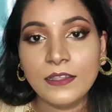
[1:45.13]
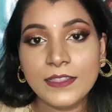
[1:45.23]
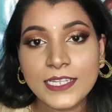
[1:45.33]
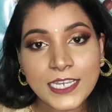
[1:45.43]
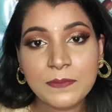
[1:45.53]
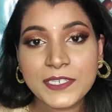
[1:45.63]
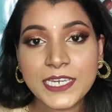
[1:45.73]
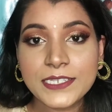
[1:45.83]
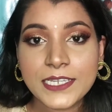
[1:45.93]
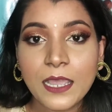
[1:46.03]
This
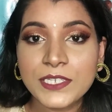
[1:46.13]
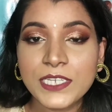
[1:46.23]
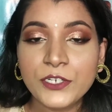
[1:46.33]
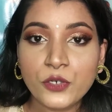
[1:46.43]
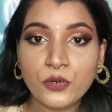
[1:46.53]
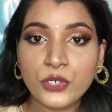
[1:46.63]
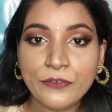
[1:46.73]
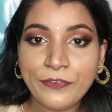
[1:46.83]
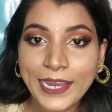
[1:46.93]
lipsticks comes in total of